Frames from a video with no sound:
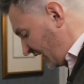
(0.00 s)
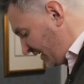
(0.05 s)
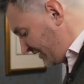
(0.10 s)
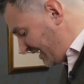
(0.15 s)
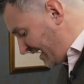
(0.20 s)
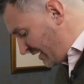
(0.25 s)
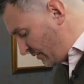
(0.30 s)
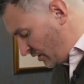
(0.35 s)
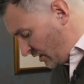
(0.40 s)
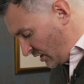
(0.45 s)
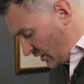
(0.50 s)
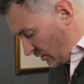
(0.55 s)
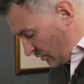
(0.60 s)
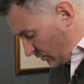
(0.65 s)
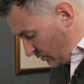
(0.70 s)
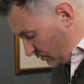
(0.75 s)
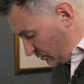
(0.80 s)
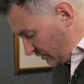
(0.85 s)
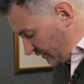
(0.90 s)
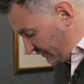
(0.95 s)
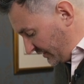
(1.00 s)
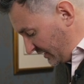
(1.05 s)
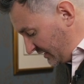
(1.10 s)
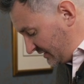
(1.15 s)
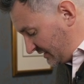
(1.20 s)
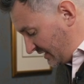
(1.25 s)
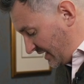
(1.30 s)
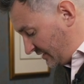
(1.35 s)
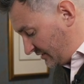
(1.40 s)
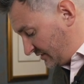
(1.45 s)
Now, all of
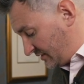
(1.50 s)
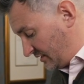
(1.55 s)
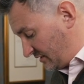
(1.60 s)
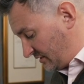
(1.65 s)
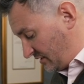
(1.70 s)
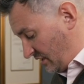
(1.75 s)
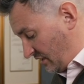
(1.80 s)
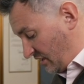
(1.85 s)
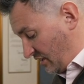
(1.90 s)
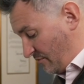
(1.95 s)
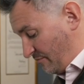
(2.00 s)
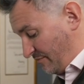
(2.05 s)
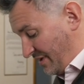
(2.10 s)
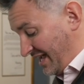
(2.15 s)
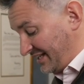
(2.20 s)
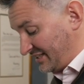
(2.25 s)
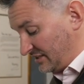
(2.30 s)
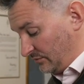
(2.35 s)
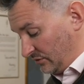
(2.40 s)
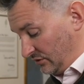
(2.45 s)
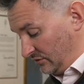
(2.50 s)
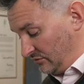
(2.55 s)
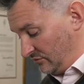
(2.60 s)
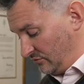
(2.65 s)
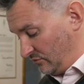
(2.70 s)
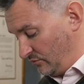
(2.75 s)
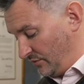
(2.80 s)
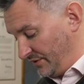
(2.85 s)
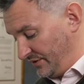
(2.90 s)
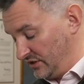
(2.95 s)
these lenses are compatible
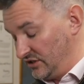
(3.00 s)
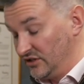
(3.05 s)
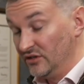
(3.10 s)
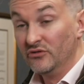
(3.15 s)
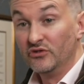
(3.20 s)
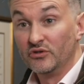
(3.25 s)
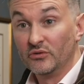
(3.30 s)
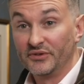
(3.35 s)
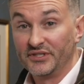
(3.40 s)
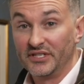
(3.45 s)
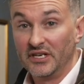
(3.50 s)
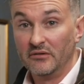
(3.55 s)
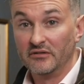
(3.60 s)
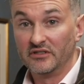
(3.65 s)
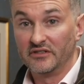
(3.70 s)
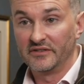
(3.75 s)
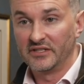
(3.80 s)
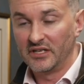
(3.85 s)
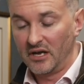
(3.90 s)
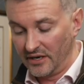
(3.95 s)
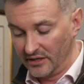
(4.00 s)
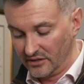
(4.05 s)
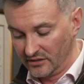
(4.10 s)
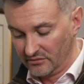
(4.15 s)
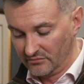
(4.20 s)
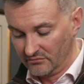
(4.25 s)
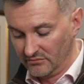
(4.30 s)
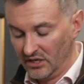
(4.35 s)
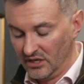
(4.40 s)
with the usual series of sides.